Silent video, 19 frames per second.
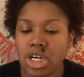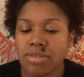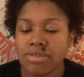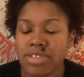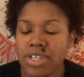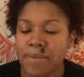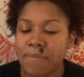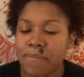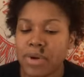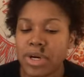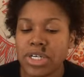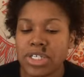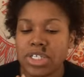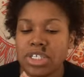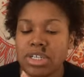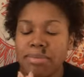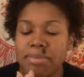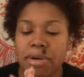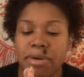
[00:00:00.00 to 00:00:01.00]
earth sign
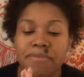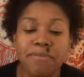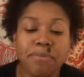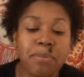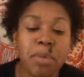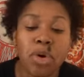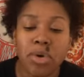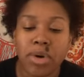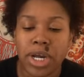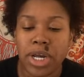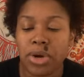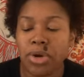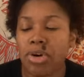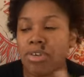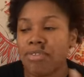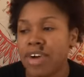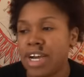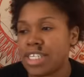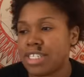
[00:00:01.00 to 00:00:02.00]
person a bit boring
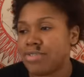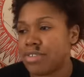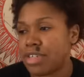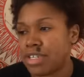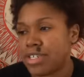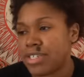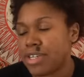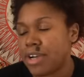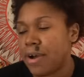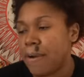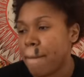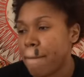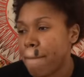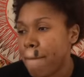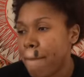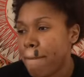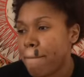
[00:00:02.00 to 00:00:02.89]
or vice versa.